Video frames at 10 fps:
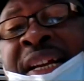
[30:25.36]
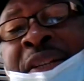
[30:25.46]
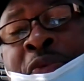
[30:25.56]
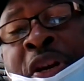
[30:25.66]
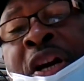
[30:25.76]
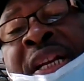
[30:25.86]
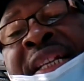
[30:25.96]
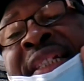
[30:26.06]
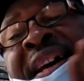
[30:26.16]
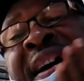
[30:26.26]
that we
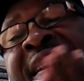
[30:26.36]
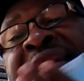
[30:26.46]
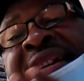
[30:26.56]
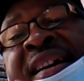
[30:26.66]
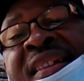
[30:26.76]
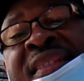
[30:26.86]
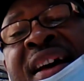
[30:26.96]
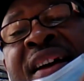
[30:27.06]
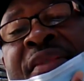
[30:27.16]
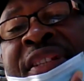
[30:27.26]
understand
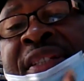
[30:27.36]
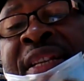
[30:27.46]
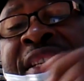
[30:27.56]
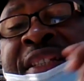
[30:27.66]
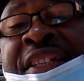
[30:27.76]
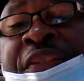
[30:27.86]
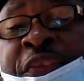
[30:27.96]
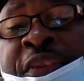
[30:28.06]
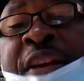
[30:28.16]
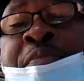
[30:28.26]
that there is
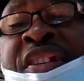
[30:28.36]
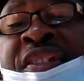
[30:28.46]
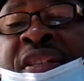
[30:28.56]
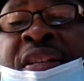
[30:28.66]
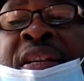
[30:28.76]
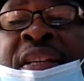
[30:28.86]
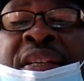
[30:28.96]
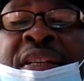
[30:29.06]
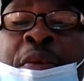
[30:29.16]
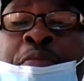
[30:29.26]
difference basically